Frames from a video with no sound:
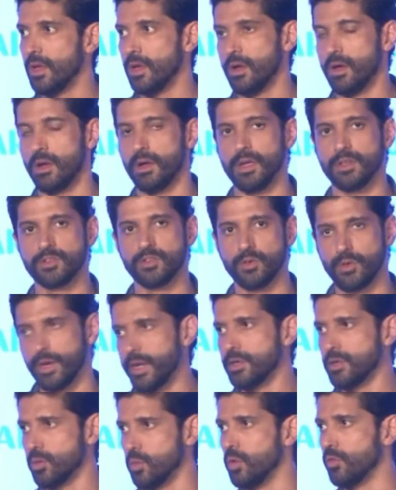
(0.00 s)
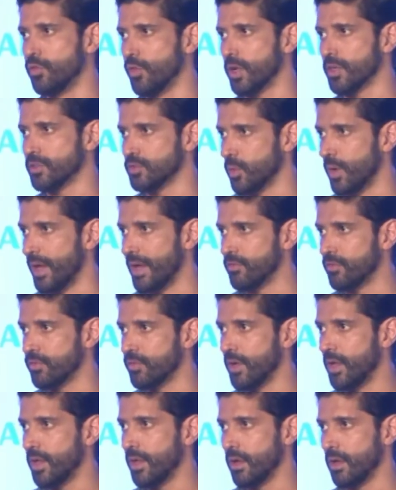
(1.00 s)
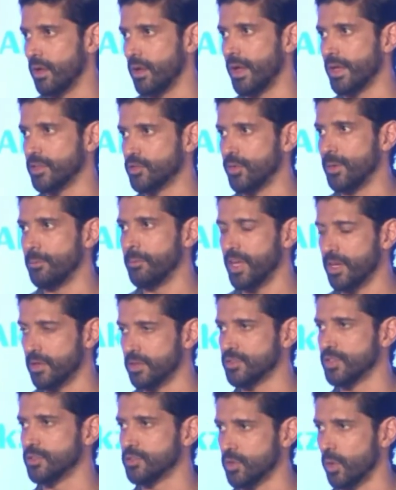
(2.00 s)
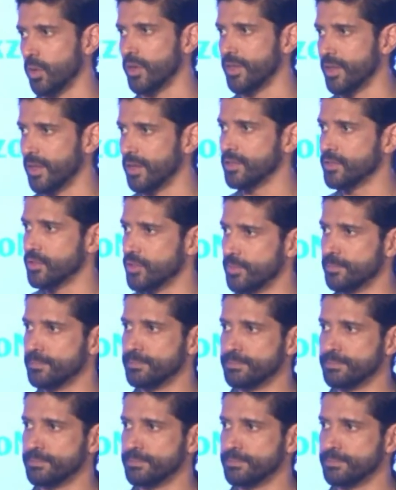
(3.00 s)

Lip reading: it's a great tool for us to have as filmmakers and storytellers.